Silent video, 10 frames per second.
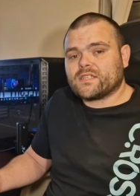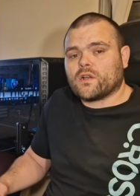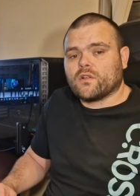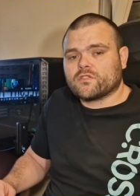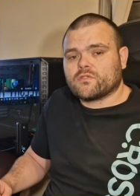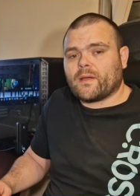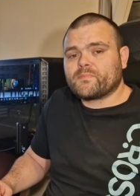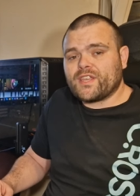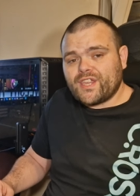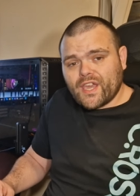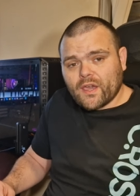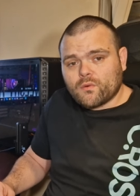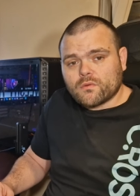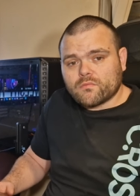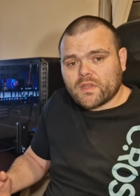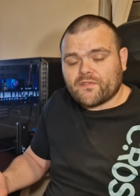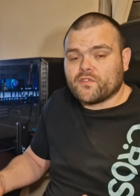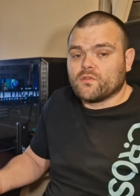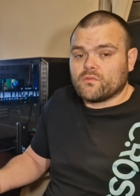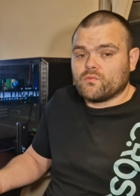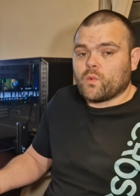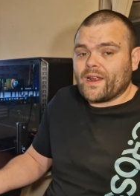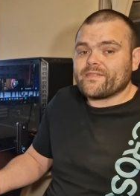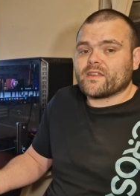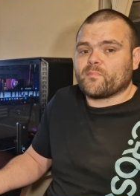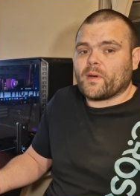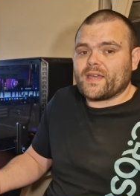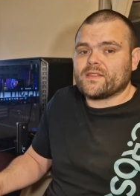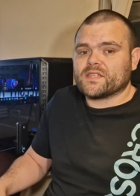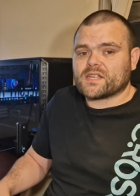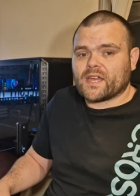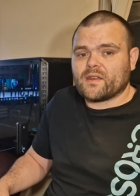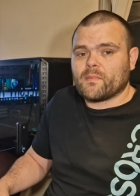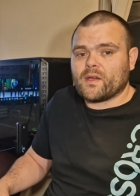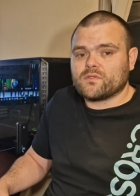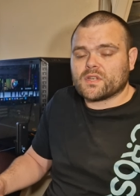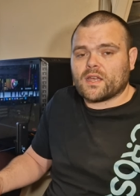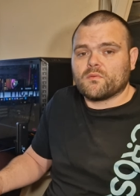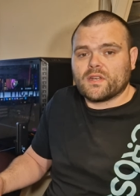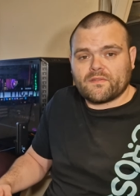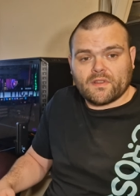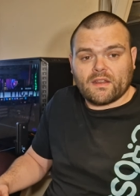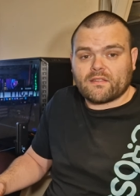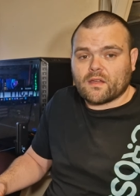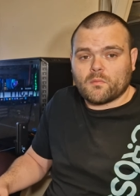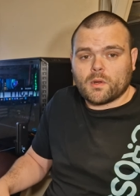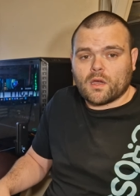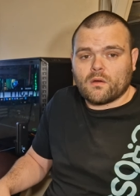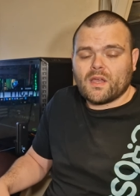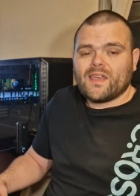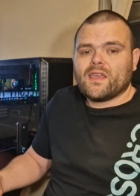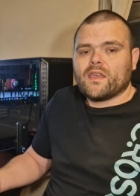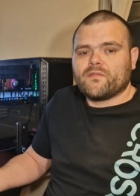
it's also up to you. If you want to buy this kind of mouse, I will leave the link down below.